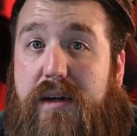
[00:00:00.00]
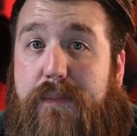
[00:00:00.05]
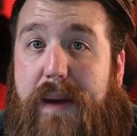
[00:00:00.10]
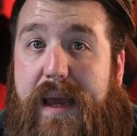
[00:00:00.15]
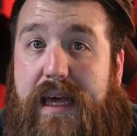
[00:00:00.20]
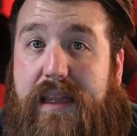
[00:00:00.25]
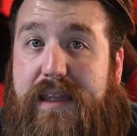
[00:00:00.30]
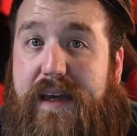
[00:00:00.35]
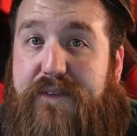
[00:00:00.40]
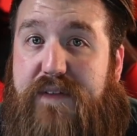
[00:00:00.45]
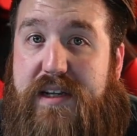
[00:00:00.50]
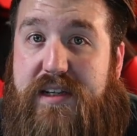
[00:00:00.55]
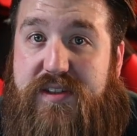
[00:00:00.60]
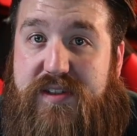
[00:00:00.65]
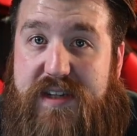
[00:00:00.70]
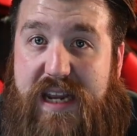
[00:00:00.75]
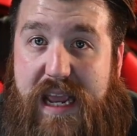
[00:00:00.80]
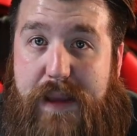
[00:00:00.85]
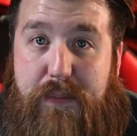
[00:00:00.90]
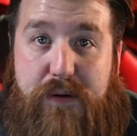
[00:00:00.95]
young man left
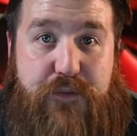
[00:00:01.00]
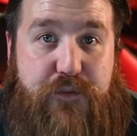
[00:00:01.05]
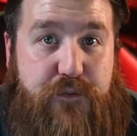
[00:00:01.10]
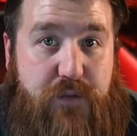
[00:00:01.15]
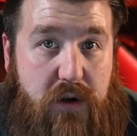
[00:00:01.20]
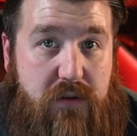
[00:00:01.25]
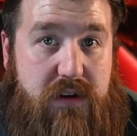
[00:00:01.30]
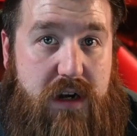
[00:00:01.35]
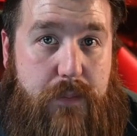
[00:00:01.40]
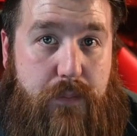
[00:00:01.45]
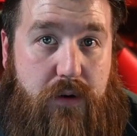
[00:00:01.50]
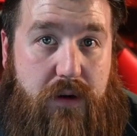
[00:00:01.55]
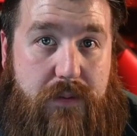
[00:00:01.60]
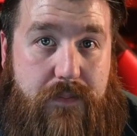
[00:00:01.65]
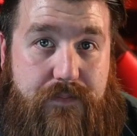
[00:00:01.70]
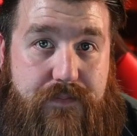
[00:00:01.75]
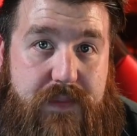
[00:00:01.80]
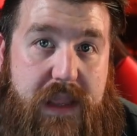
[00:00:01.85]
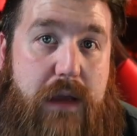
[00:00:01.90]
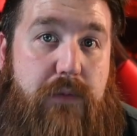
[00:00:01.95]
his name and phone
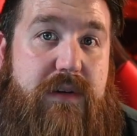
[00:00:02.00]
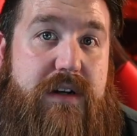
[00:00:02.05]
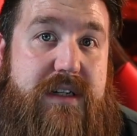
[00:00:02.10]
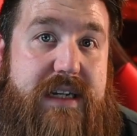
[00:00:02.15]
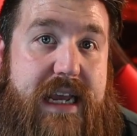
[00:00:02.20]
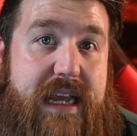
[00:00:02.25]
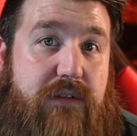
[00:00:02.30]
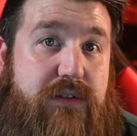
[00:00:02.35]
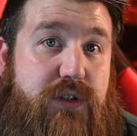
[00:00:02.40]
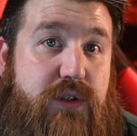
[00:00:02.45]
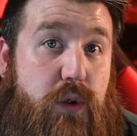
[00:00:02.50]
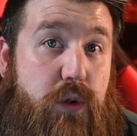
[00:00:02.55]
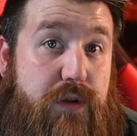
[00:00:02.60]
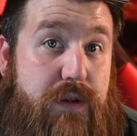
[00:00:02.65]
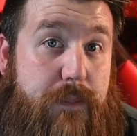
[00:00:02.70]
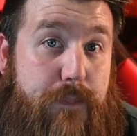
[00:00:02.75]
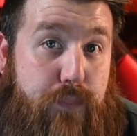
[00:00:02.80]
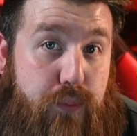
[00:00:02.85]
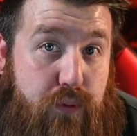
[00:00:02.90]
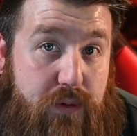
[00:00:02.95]
number, and when Dale
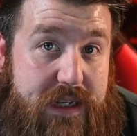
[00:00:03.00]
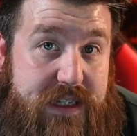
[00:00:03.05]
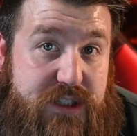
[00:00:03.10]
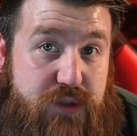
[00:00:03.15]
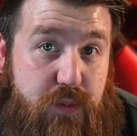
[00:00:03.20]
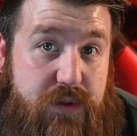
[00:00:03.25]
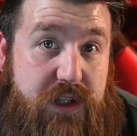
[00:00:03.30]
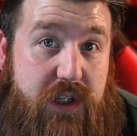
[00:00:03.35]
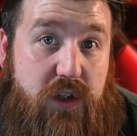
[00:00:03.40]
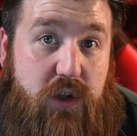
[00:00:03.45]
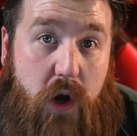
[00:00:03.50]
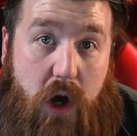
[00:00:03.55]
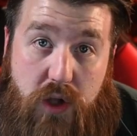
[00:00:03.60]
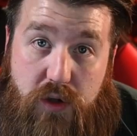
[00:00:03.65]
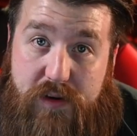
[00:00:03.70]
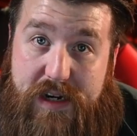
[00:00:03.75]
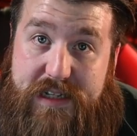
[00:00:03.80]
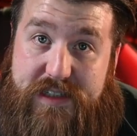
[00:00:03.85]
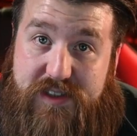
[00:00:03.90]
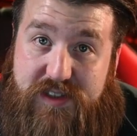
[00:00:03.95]
told the priest what the
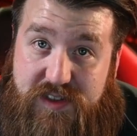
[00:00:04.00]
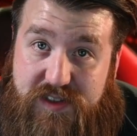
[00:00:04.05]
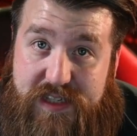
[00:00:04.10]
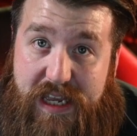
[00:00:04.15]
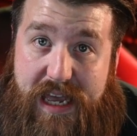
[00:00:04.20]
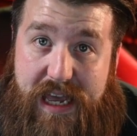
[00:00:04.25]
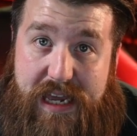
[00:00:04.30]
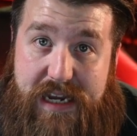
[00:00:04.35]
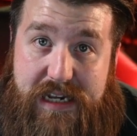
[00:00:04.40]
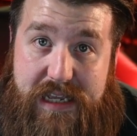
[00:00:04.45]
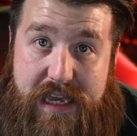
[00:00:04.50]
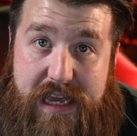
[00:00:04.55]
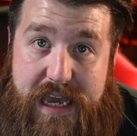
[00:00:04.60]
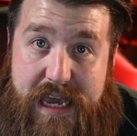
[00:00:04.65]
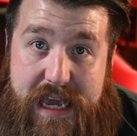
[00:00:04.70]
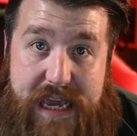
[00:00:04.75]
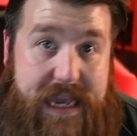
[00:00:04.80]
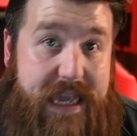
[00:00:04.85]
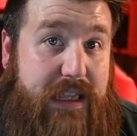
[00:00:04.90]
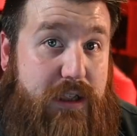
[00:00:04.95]
caller had said,
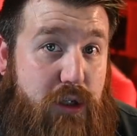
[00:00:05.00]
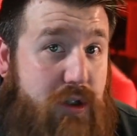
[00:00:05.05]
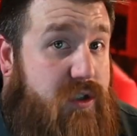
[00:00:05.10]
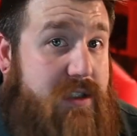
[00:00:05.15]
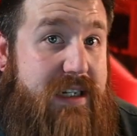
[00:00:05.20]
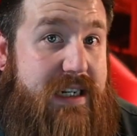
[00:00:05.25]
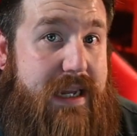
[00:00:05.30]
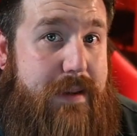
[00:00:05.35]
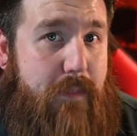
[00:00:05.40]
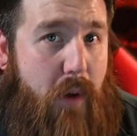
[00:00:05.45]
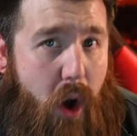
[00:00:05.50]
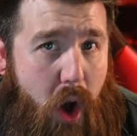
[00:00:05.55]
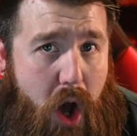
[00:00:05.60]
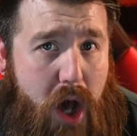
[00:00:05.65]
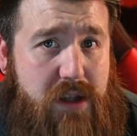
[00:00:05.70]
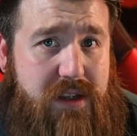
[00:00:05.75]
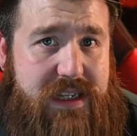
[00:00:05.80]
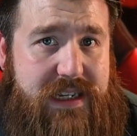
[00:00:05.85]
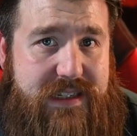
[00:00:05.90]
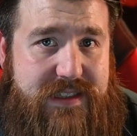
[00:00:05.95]
he looked at him
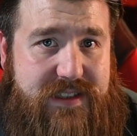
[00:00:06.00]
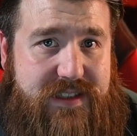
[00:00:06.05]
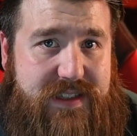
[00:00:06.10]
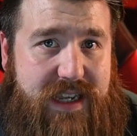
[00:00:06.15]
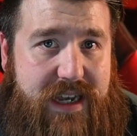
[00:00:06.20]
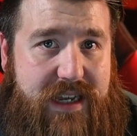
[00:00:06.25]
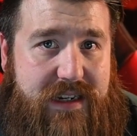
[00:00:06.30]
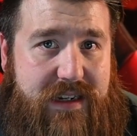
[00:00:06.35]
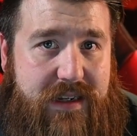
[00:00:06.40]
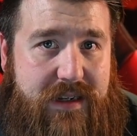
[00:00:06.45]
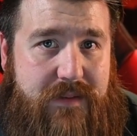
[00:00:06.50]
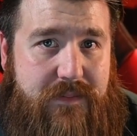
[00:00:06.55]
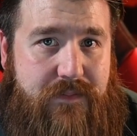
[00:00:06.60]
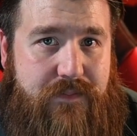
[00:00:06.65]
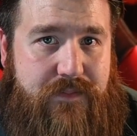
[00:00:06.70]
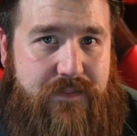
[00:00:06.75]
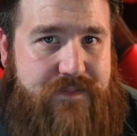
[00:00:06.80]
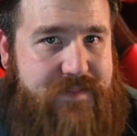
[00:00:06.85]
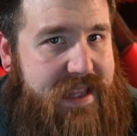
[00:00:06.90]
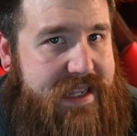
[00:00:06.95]
oddly and said,
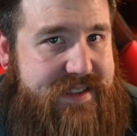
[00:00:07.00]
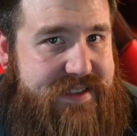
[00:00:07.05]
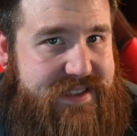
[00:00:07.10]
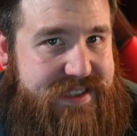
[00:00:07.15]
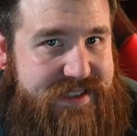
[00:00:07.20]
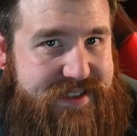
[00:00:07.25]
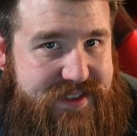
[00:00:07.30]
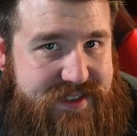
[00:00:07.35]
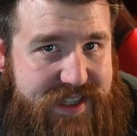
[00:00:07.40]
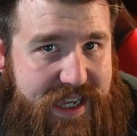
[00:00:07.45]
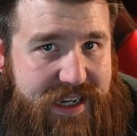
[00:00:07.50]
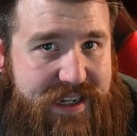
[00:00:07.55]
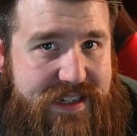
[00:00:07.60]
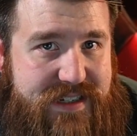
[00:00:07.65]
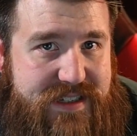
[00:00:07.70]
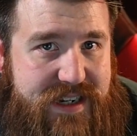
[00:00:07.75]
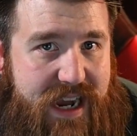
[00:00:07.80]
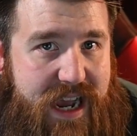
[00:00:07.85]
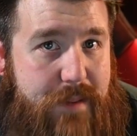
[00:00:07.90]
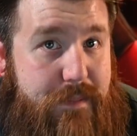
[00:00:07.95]
"That's the
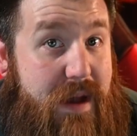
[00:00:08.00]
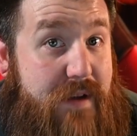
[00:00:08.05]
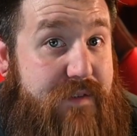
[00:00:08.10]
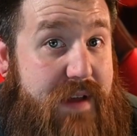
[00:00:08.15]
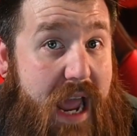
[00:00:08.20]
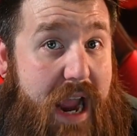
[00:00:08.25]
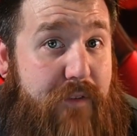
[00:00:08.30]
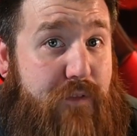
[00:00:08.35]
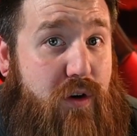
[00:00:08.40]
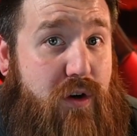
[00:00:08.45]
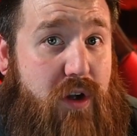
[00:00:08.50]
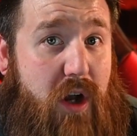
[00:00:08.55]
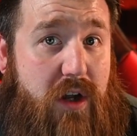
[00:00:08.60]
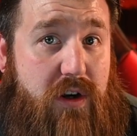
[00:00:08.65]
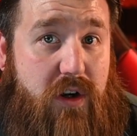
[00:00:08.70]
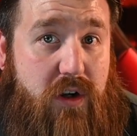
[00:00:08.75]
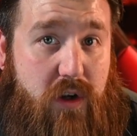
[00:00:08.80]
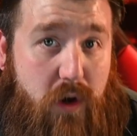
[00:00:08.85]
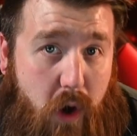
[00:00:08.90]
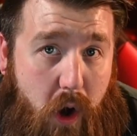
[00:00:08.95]
second time I've ever
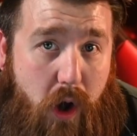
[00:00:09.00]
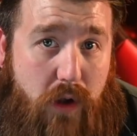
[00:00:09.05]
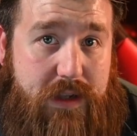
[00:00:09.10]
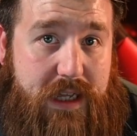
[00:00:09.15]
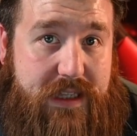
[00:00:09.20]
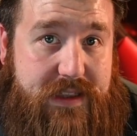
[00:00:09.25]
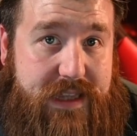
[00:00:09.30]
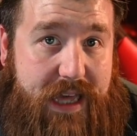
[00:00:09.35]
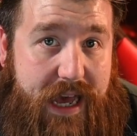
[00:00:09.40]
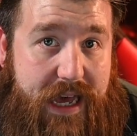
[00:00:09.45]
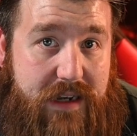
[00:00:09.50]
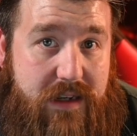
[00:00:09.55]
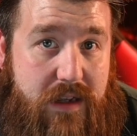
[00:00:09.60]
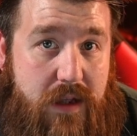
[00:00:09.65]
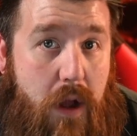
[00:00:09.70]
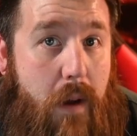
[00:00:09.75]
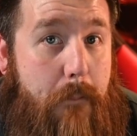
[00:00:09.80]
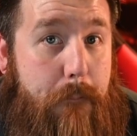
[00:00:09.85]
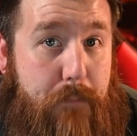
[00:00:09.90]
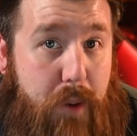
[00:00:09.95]
gotten a call like that,
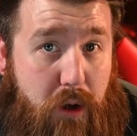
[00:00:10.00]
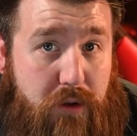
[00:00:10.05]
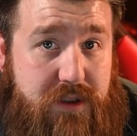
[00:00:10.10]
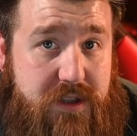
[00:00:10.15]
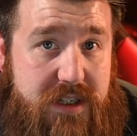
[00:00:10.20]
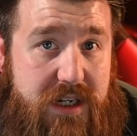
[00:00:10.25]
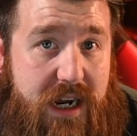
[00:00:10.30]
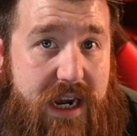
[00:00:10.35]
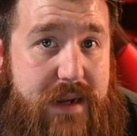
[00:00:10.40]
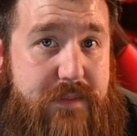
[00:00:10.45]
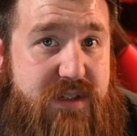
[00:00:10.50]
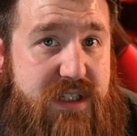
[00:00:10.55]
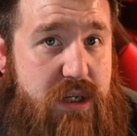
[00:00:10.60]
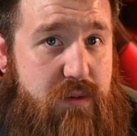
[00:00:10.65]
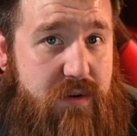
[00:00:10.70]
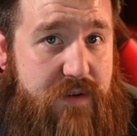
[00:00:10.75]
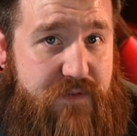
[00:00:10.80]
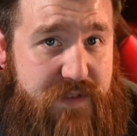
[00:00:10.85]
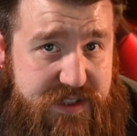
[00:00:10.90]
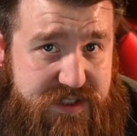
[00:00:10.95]
both times
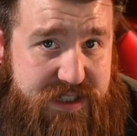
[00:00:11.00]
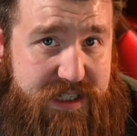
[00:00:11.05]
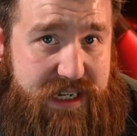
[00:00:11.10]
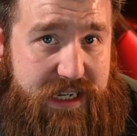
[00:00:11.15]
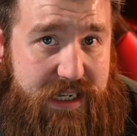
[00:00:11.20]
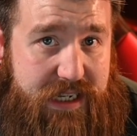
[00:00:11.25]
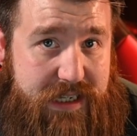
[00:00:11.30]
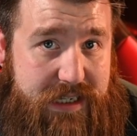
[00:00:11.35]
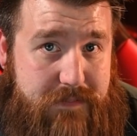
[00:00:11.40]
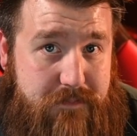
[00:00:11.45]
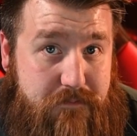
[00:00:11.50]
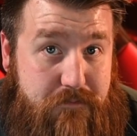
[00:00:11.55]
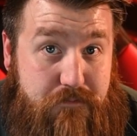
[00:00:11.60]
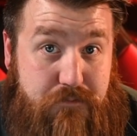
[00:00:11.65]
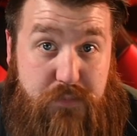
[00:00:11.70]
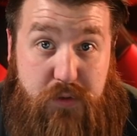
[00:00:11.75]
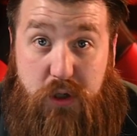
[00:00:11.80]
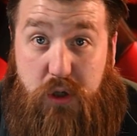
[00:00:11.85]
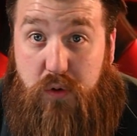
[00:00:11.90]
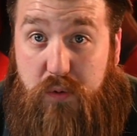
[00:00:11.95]
you were visiting.
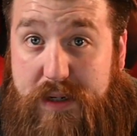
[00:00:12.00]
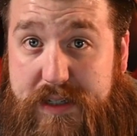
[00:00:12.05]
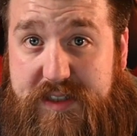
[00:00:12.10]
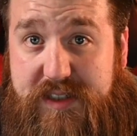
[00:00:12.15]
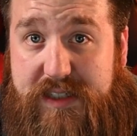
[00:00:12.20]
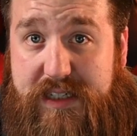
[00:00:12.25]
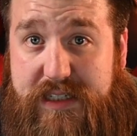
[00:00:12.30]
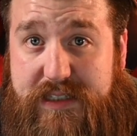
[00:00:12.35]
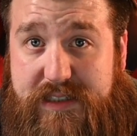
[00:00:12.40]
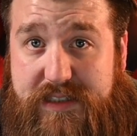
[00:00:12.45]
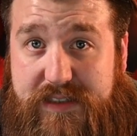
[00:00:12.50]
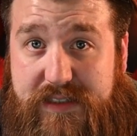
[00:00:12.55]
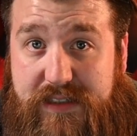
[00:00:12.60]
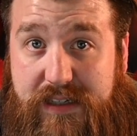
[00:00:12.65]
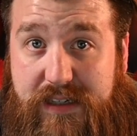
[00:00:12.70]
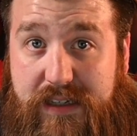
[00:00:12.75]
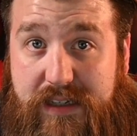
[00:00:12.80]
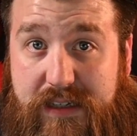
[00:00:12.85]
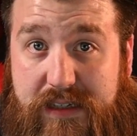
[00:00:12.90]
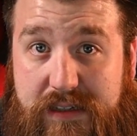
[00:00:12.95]
Coincidence?"
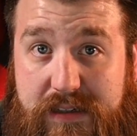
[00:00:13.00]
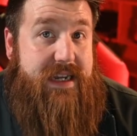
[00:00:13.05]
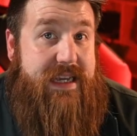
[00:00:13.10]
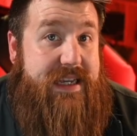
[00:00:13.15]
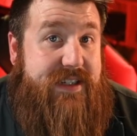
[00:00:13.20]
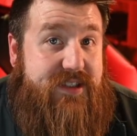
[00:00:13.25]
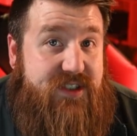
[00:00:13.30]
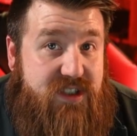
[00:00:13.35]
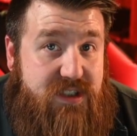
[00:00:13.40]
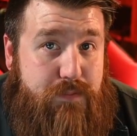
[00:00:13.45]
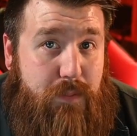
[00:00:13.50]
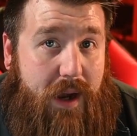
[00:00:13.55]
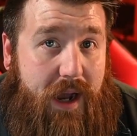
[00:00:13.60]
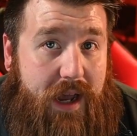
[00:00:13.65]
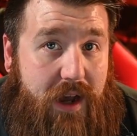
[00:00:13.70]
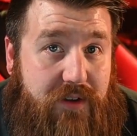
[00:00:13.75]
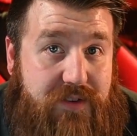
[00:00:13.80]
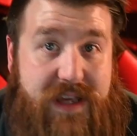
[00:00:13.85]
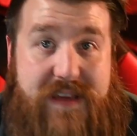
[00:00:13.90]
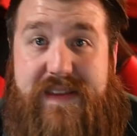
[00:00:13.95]
Then he
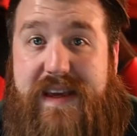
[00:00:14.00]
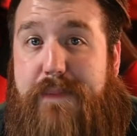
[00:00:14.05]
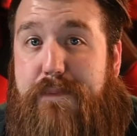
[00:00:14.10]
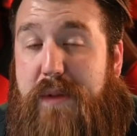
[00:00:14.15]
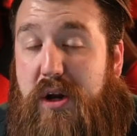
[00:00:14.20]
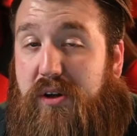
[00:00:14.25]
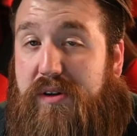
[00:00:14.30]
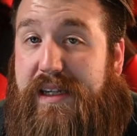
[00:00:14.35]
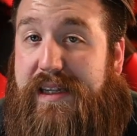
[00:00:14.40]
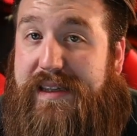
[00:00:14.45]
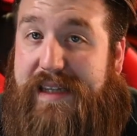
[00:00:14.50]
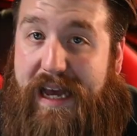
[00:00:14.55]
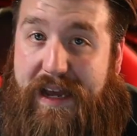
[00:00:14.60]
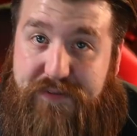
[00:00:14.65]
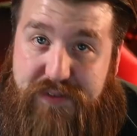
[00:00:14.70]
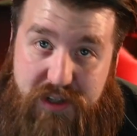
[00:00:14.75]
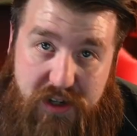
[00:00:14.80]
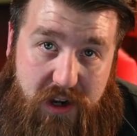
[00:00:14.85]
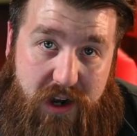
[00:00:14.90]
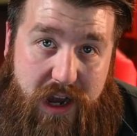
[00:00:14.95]
smiled and they merely
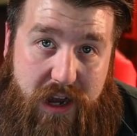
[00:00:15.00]
laughed it